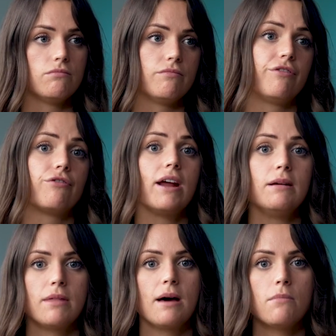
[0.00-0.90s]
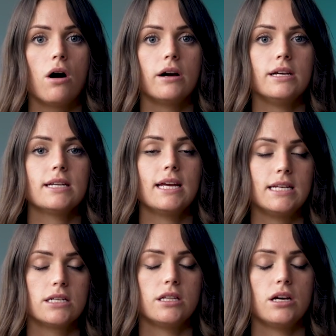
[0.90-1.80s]
frame their mind
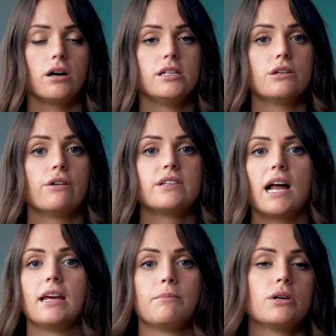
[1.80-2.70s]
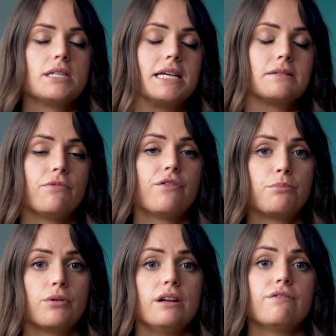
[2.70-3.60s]
into the idea of selling, because it isn't
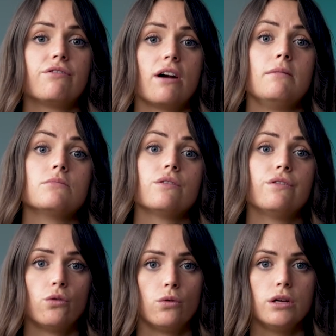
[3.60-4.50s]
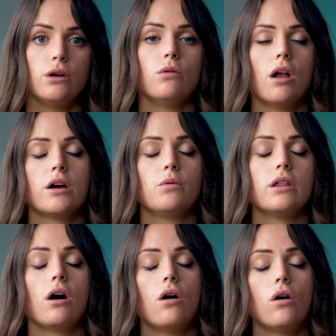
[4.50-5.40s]
pre-framed for you like with
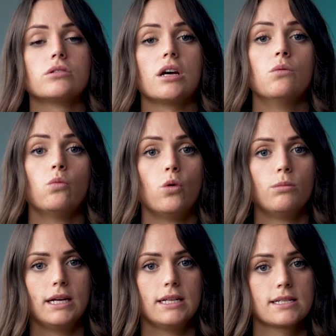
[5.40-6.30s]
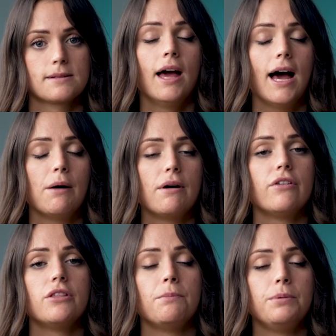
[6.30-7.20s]
our hot and warm leads.
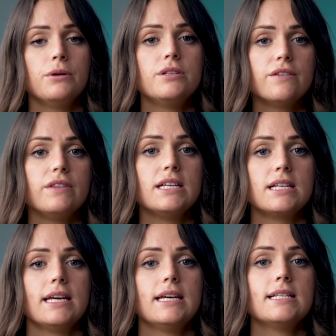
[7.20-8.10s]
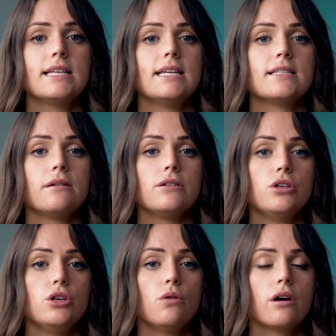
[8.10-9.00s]
However, the beauty of these leads is that
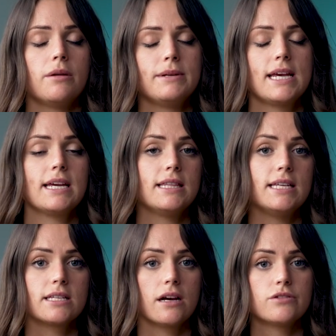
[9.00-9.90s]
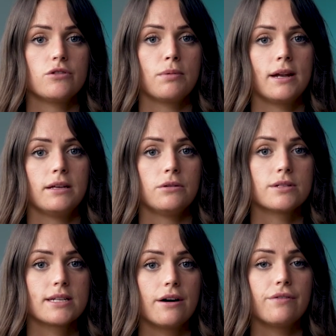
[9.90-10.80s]
you are going to be taking these sites through planning
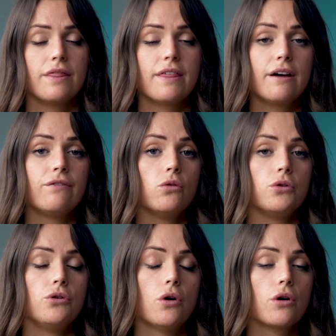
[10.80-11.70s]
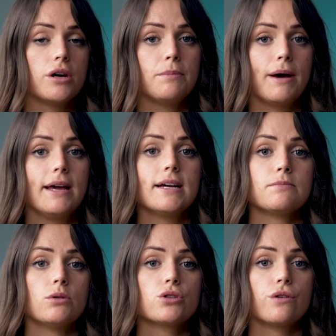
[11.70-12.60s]
yourself, and therefore you're not going to pay as
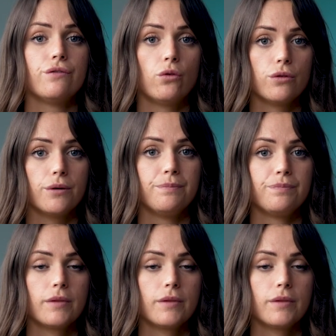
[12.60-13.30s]
much for them.